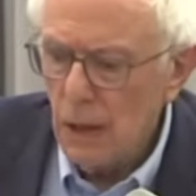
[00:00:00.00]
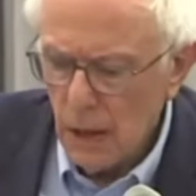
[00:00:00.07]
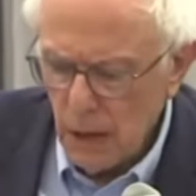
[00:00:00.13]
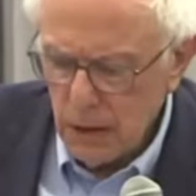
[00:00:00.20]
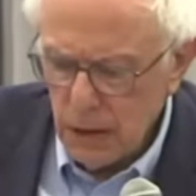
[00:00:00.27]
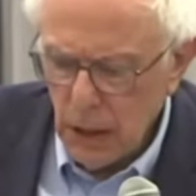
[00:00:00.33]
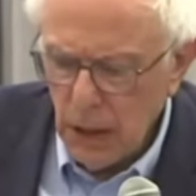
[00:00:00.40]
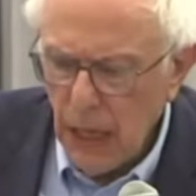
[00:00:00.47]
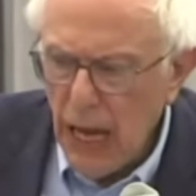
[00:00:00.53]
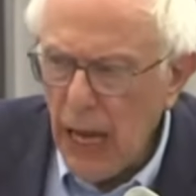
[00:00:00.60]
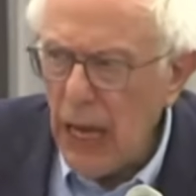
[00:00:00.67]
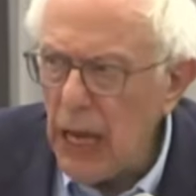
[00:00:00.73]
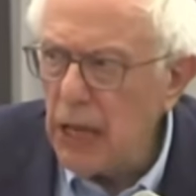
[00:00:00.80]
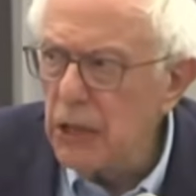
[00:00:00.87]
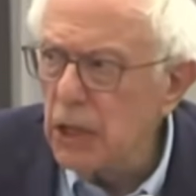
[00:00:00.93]

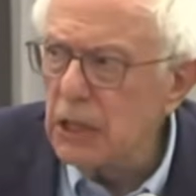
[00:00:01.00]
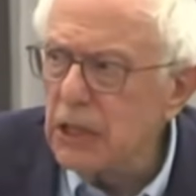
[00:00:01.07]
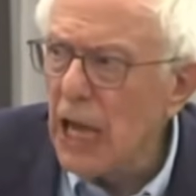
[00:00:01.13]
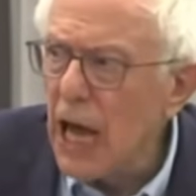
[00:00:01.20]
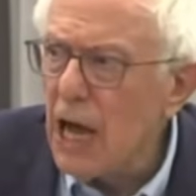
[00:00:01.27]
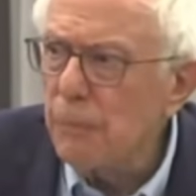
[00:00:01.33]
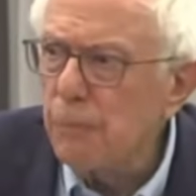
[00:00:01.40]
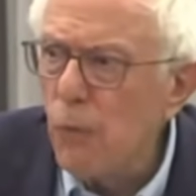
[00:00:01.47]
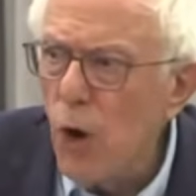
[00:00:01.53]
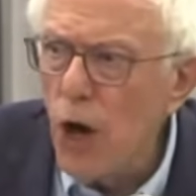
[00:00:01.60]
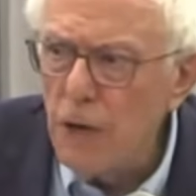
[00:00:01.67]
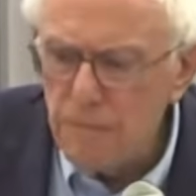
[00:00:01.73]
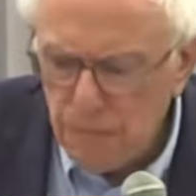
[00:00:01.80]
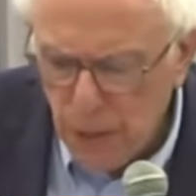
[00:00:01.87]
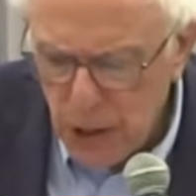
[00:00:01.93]
Today, the top
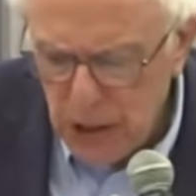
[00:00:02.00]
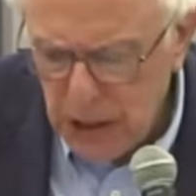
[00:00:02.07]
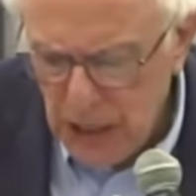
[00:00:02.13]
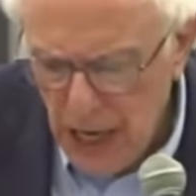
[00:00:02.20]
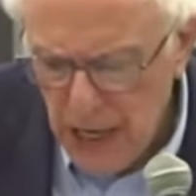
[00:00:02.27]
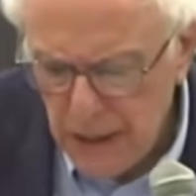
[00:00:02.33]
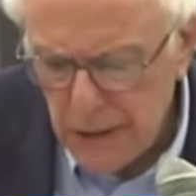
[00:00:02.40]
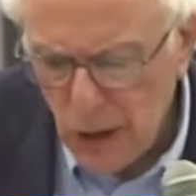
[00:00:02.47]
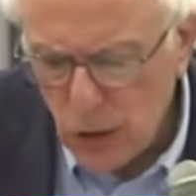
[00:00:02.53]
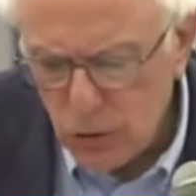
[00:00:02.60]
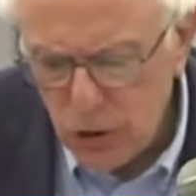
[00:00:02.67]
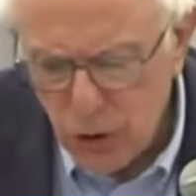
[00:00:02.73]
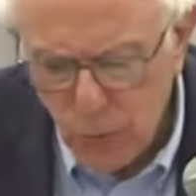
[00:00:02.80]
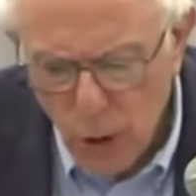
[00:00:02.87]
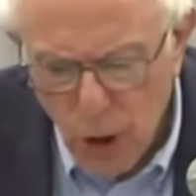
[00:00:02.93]
1%
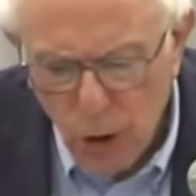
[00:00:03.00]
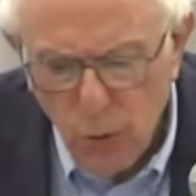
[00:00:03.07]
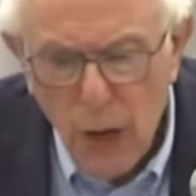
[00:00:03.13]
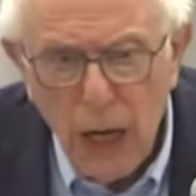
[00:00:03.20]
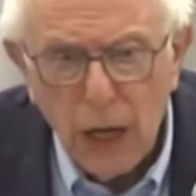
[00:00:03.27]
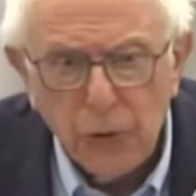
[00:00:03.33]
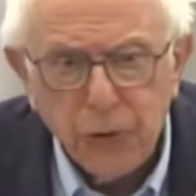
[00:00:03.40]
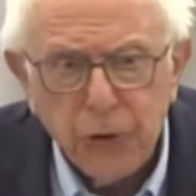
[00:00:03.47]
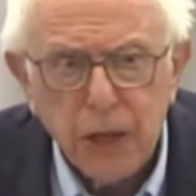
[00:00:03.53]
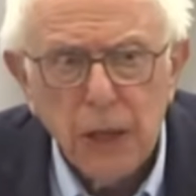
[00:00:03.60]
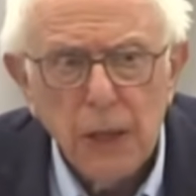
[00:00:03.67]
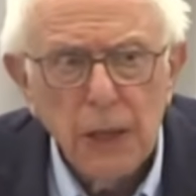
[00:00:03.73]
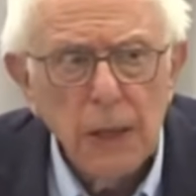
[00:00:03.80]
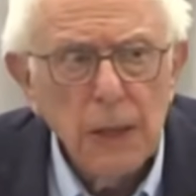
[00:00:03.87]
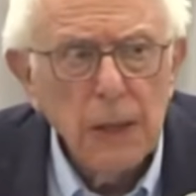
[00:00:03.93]
owns more wealth
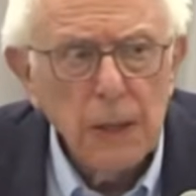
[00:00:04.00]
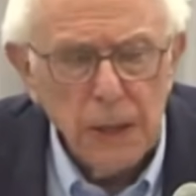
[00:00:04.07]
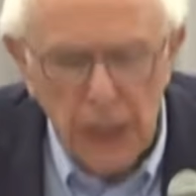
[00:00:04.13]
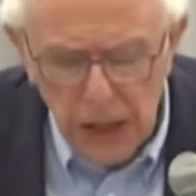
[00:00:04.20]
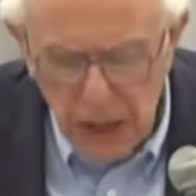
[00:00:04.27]
than the